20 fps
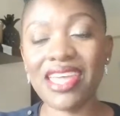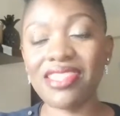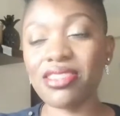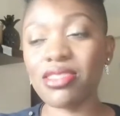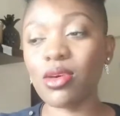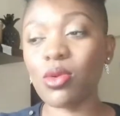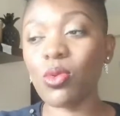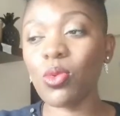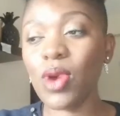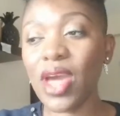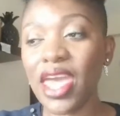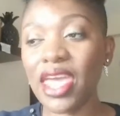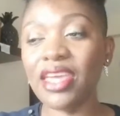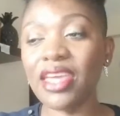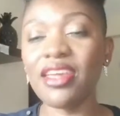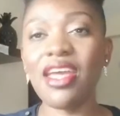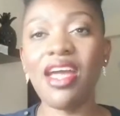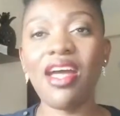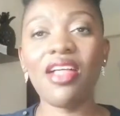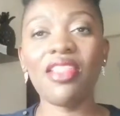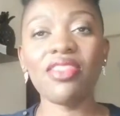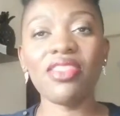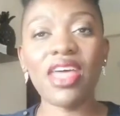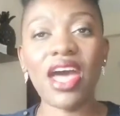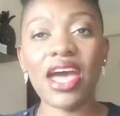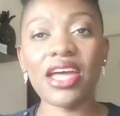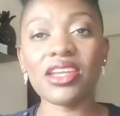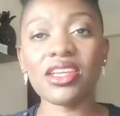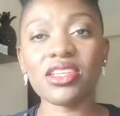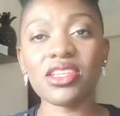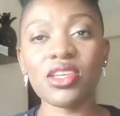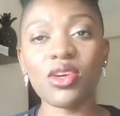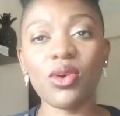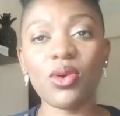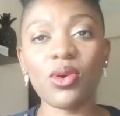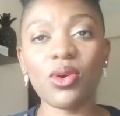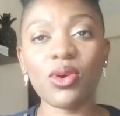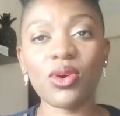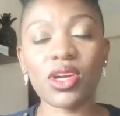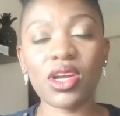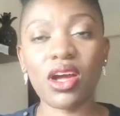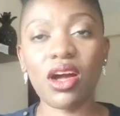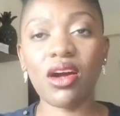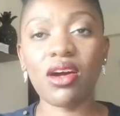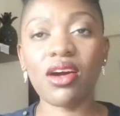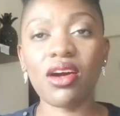and the way that your